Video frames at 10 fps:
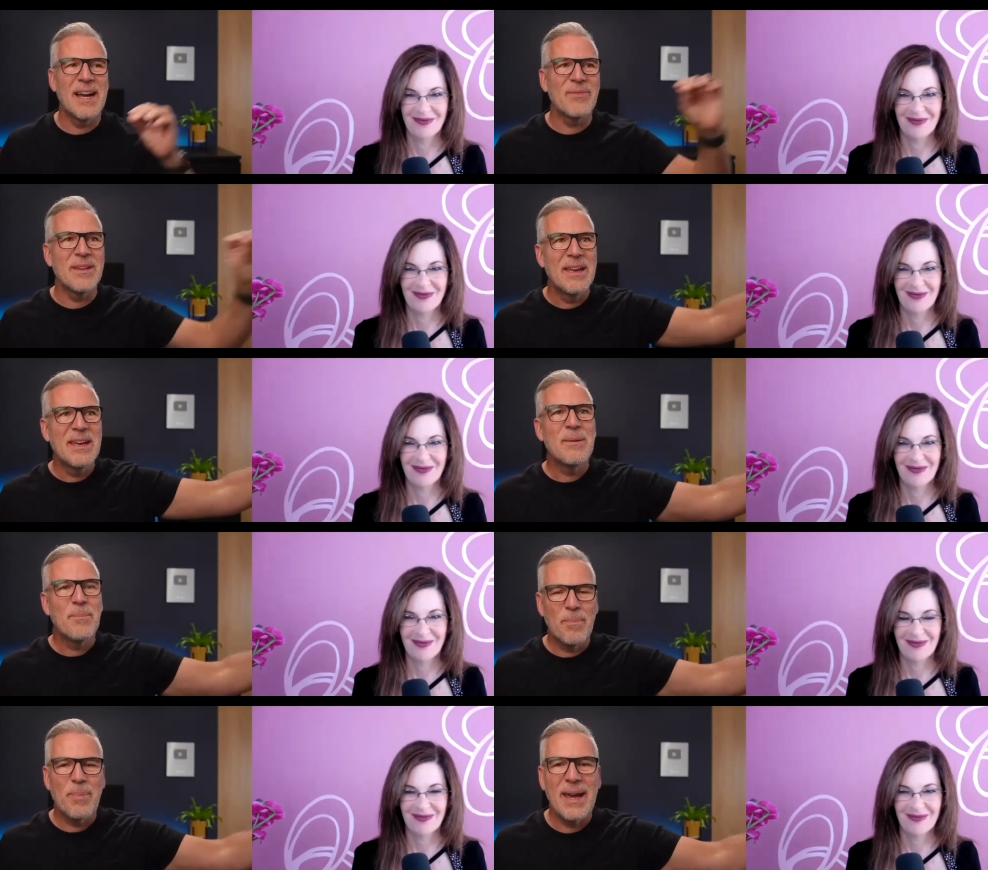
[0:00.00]
Speaker 1: I haven't
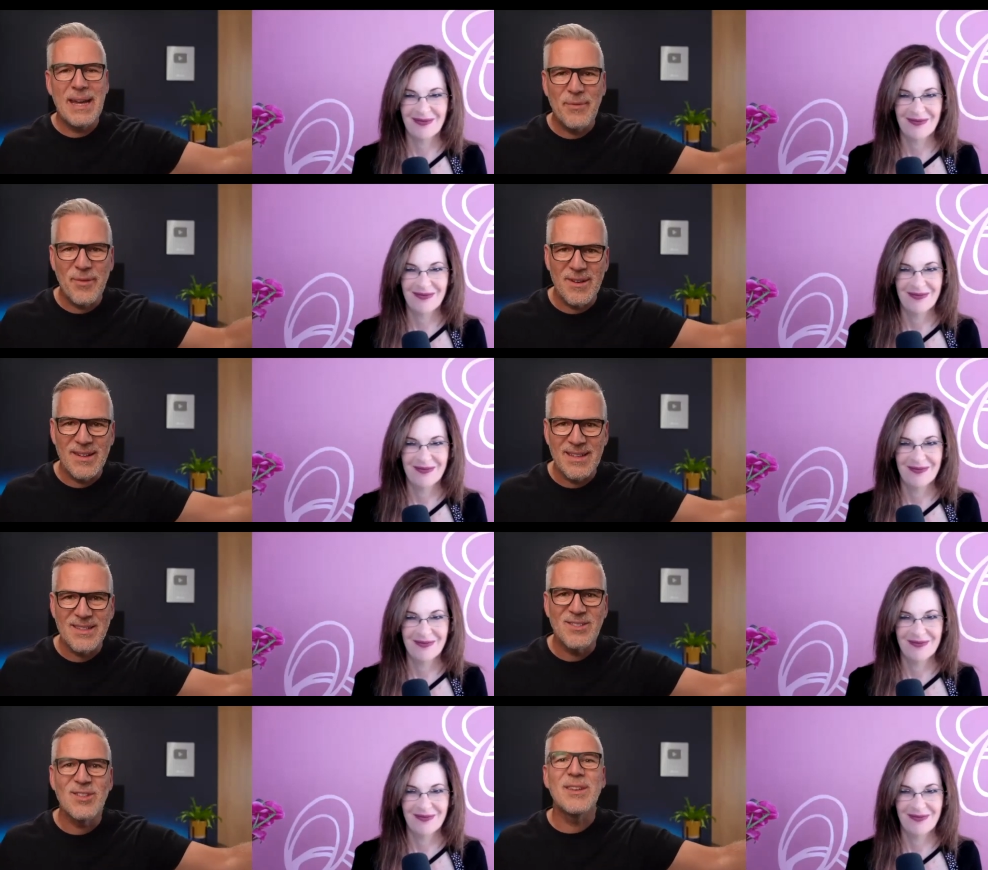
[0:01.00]
paid for a, a
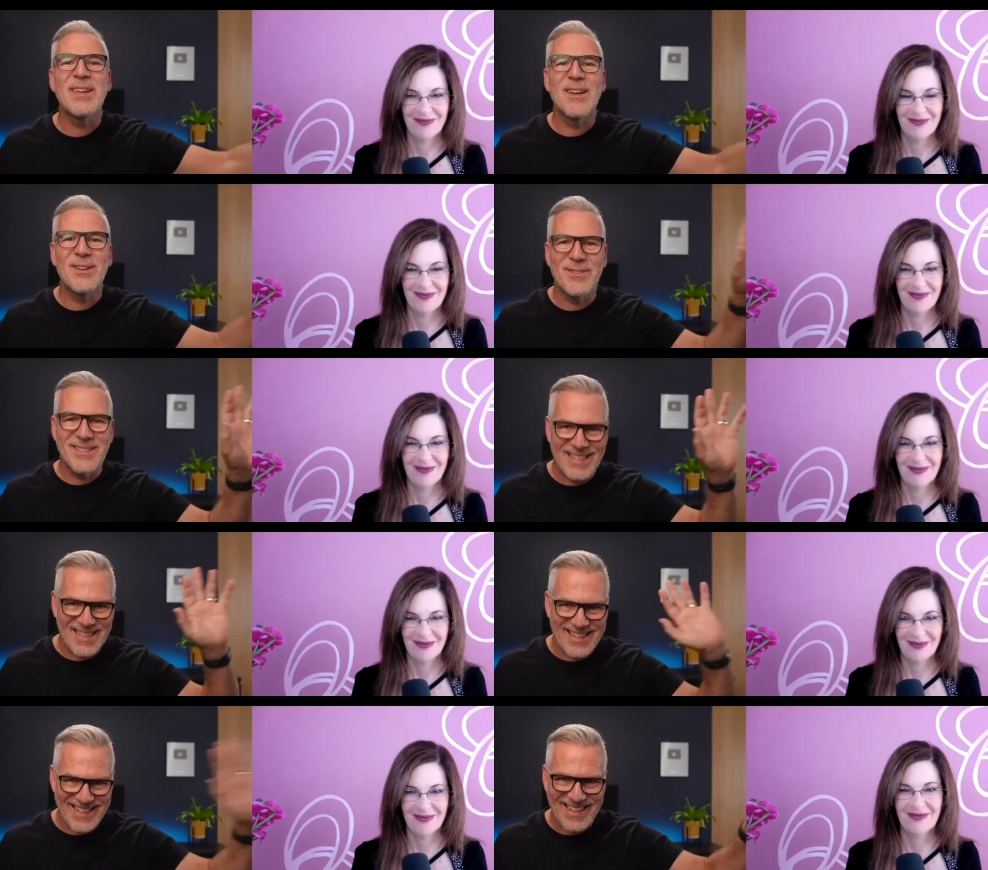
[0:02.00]
studio
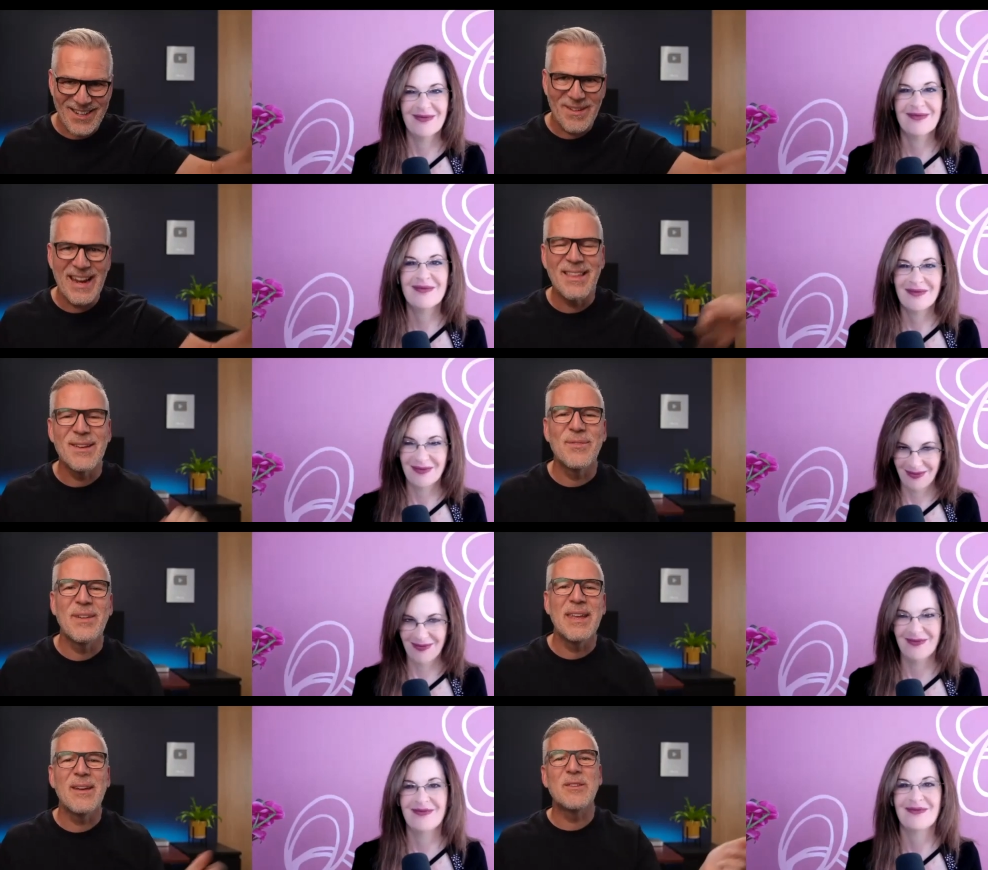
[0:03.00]
to create those
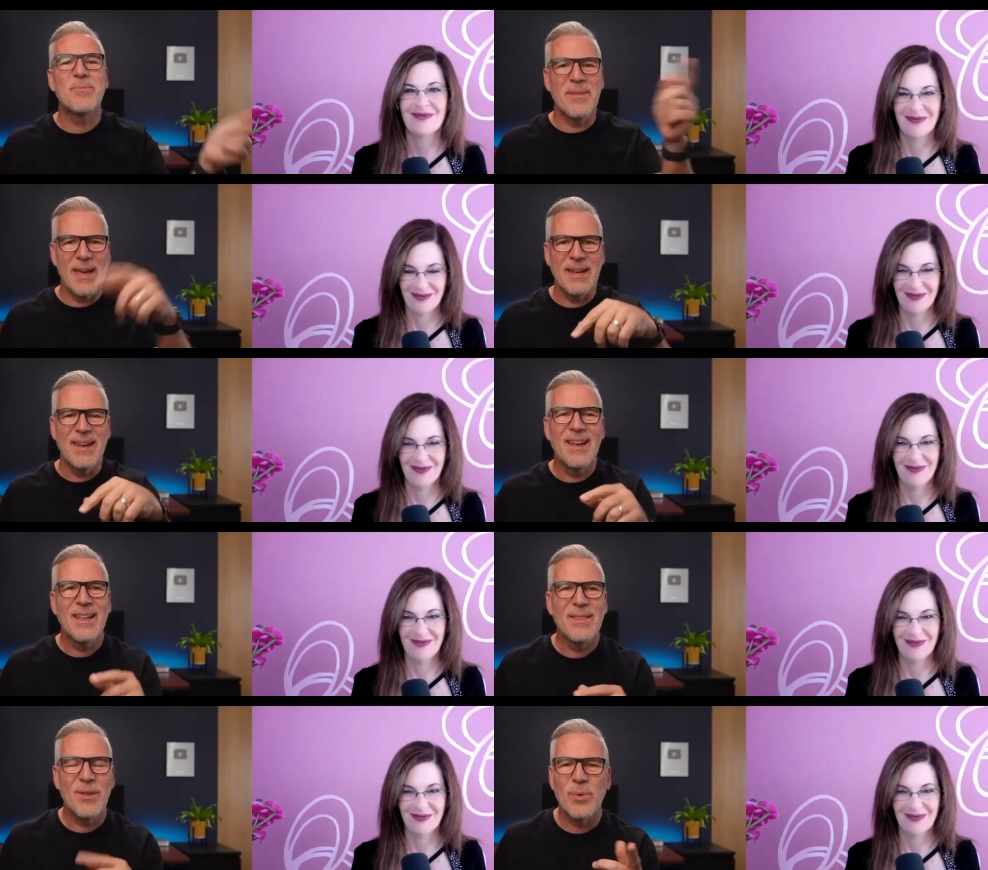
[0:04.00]
videos, but then
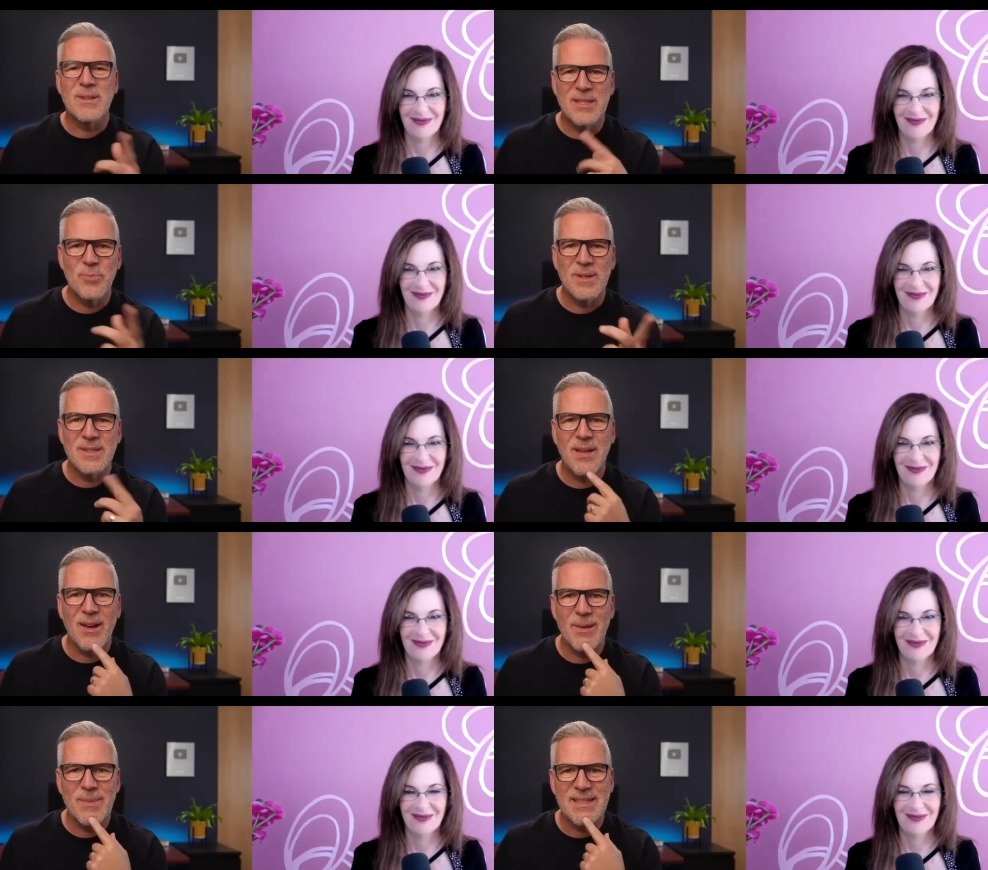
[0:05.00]
the one-to-one
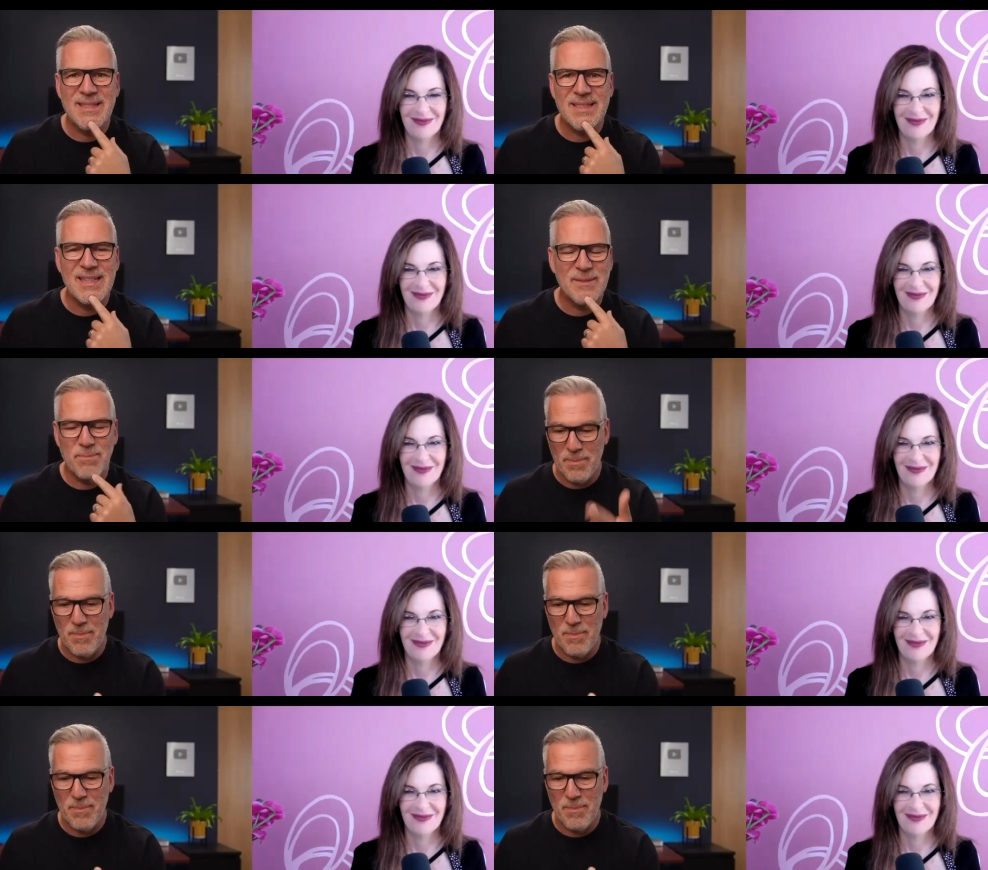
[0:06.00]
time is is